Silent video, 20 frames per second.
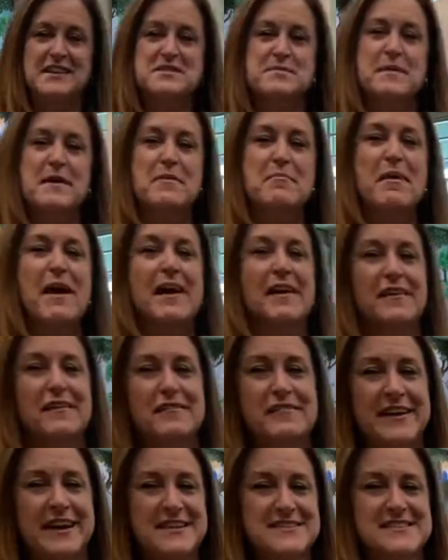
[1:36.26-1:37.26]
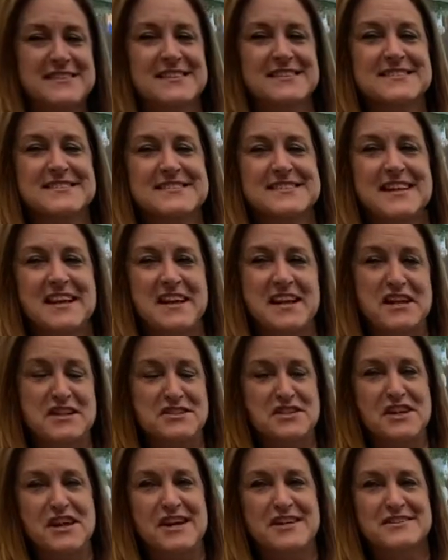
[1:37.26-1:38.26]
has been a model of excellence in
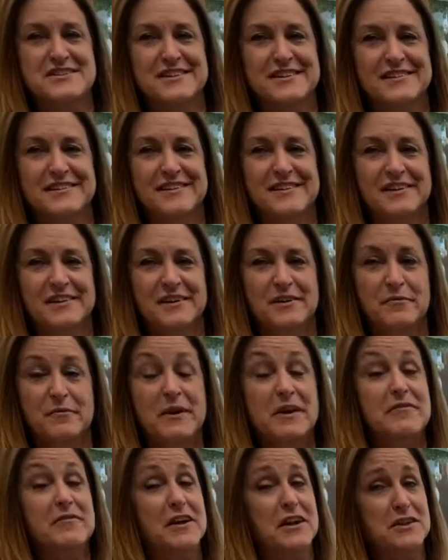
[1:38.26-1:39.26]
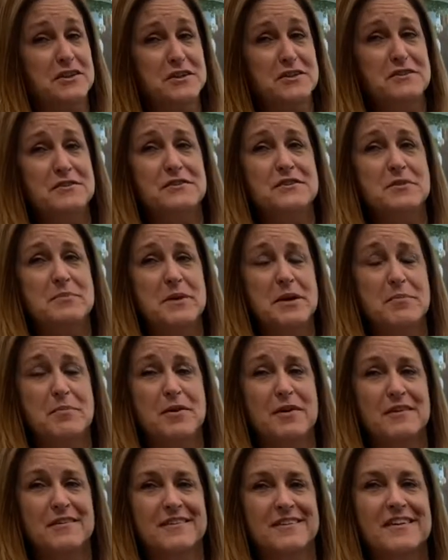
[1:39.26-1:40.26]
education. We invite you to be a
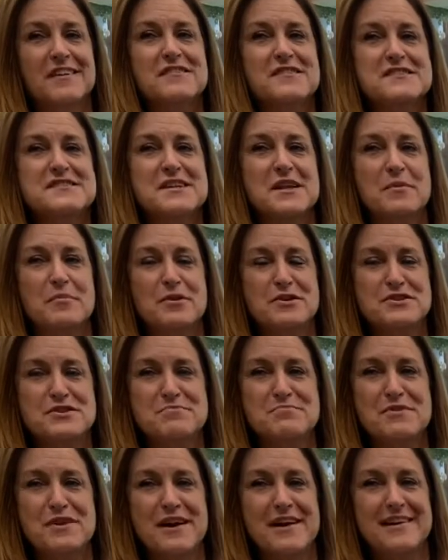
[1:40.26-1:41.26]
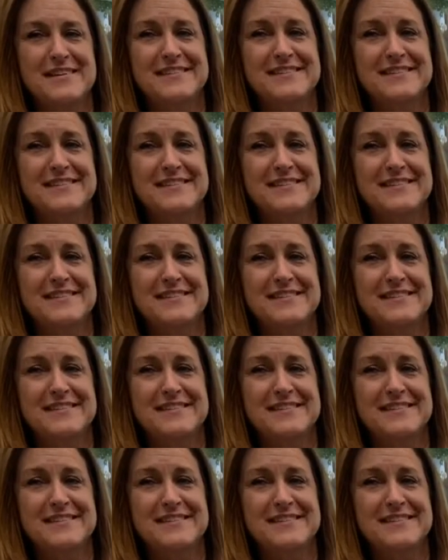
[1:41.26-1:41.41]
part of the Celebration Pride.